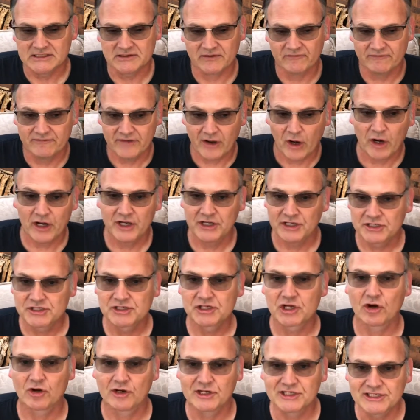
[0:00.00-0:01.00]
very
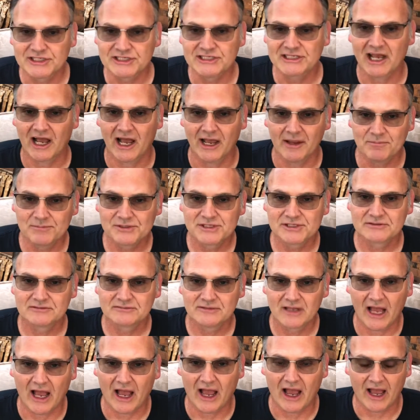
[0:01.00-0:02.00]
discouraging times.
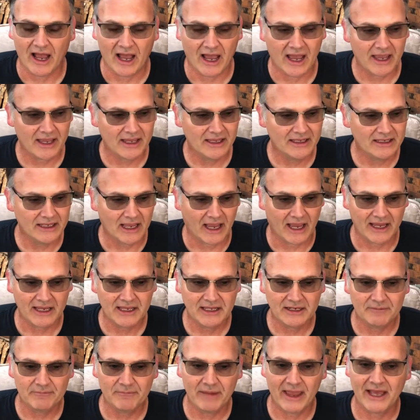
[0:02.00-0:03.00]
I
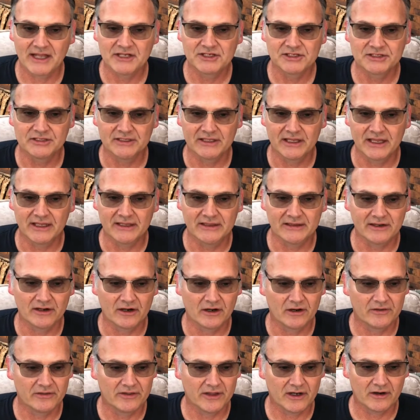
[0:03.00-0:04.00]
can imagine that
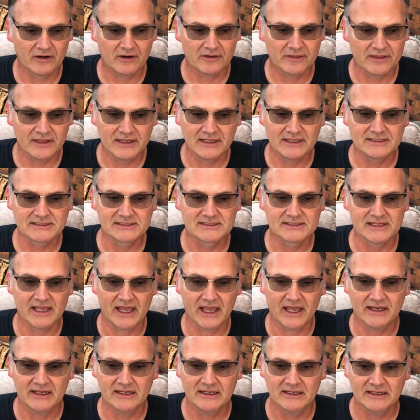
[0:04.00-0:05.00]
there are things
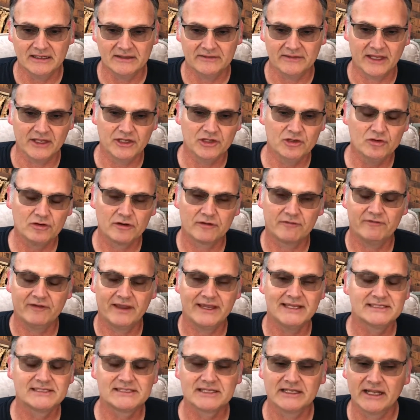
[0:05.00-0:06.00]
that you are
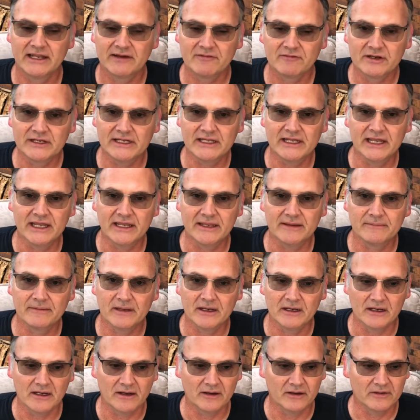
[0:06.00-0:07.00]
facing every day
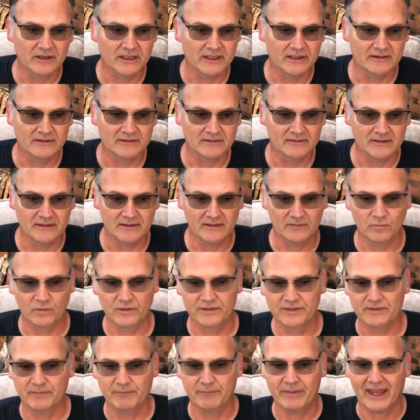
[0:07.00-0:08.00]

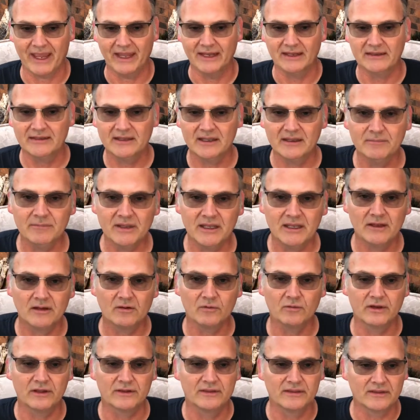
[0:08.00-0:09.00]
with the pandemic,
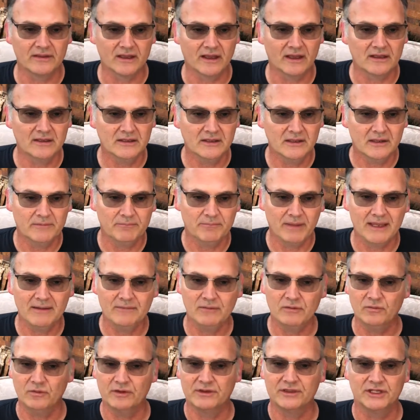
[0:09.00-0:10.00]

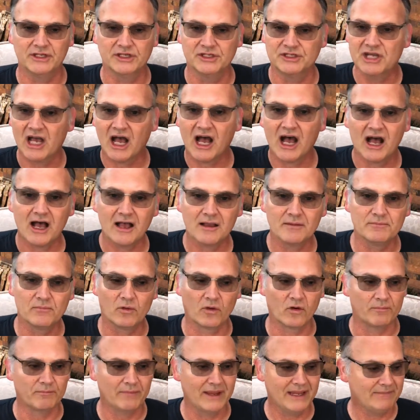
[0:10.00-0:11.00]
maybe with the job,
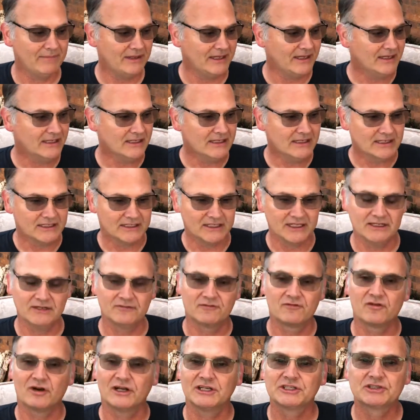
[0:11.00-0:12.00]
or maybe getting
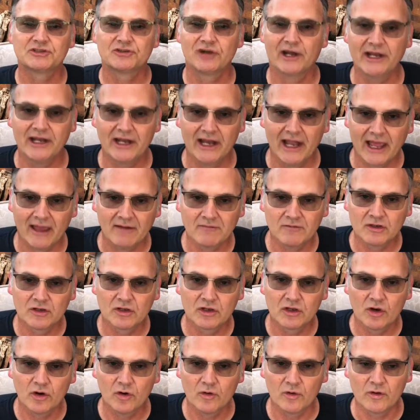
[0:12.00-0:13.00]
frustrated having to
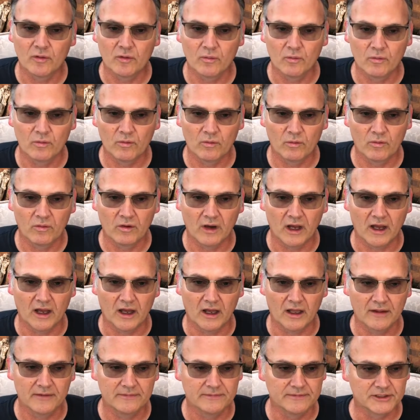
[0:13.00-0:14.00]
go to
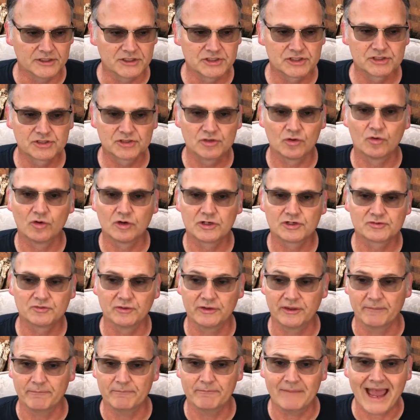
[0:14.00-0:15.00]
the stores
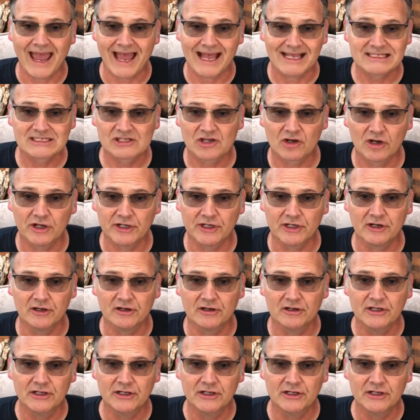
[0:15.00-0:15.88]
with a mask on your